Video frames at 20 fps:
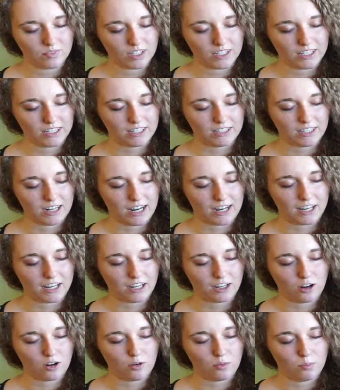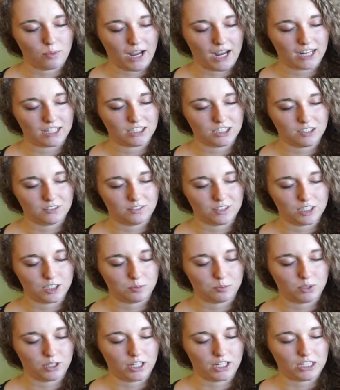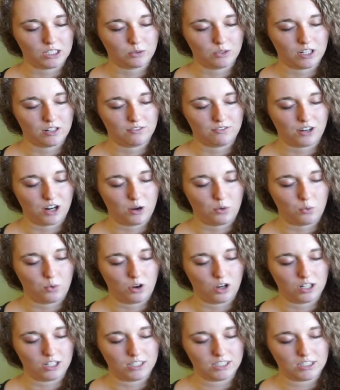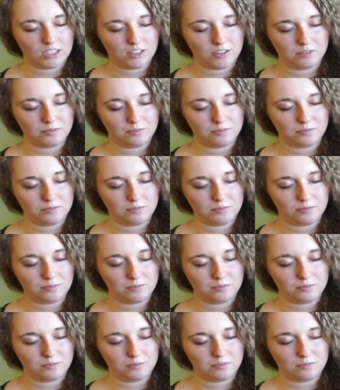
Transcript: and I could go back to this place whenever I want.